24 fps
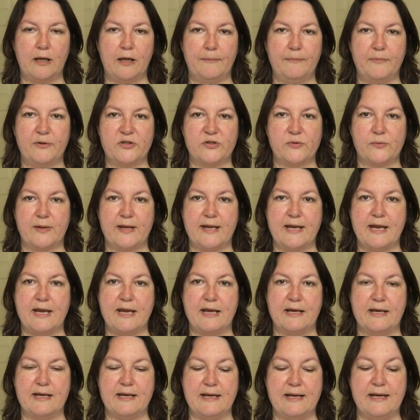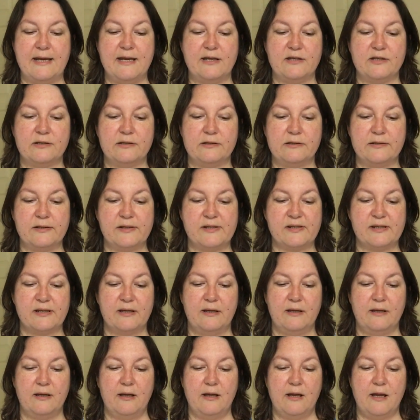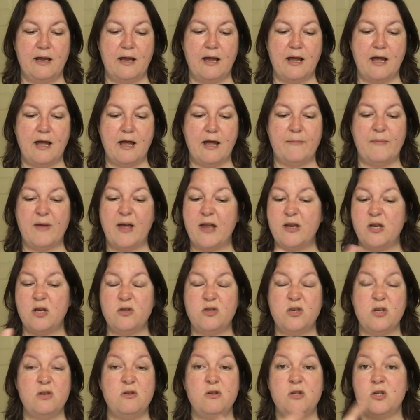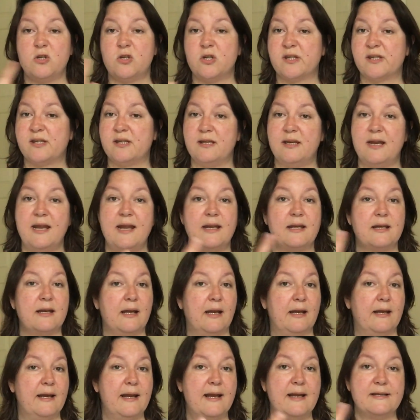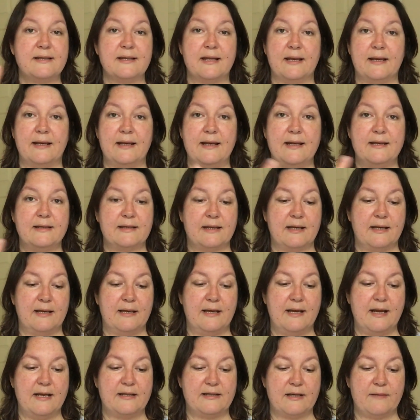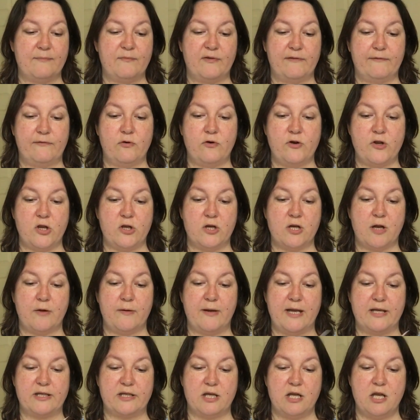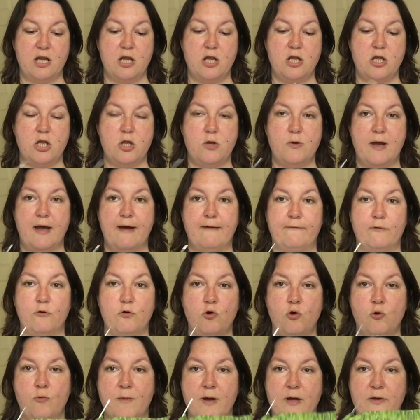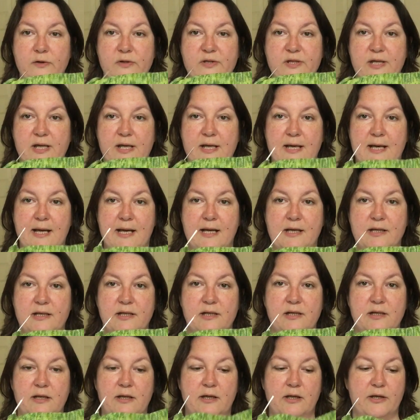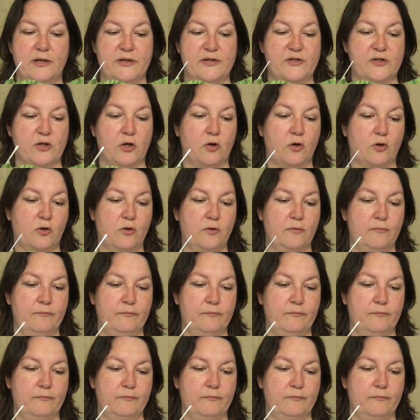between needles, and you just knit and knit and knit and knit, and before you know it, you have almost knit a sock.